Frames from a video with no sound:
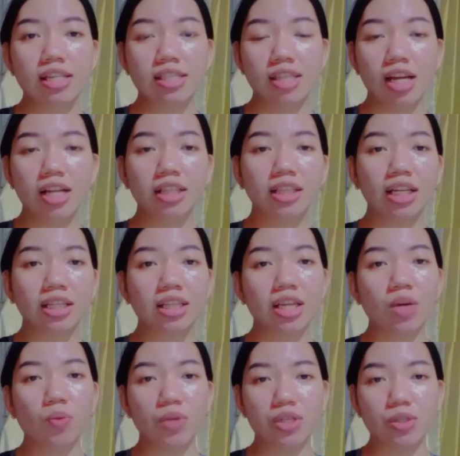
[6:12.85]
sterile
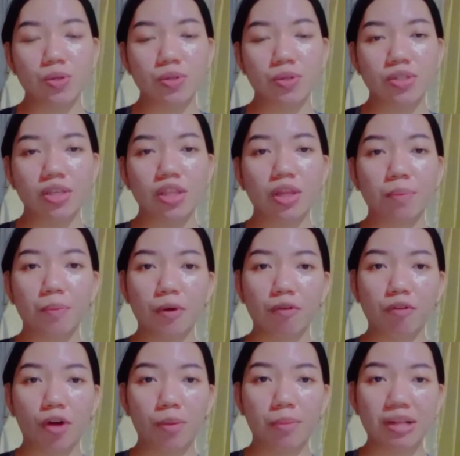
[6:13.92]
technique was used in the
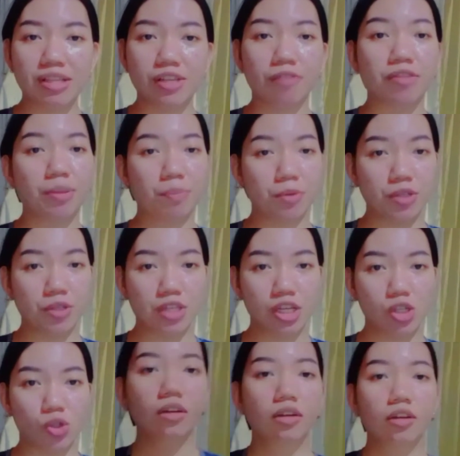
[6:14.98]
performance of the
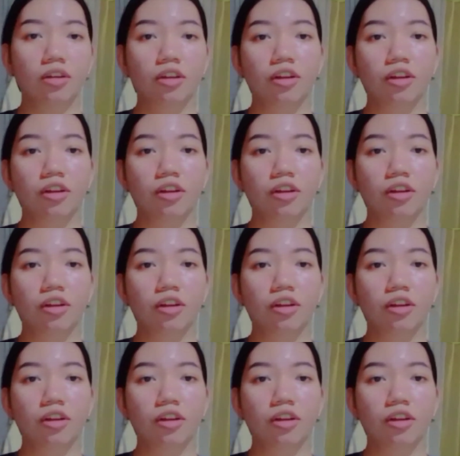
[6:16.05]
procedure.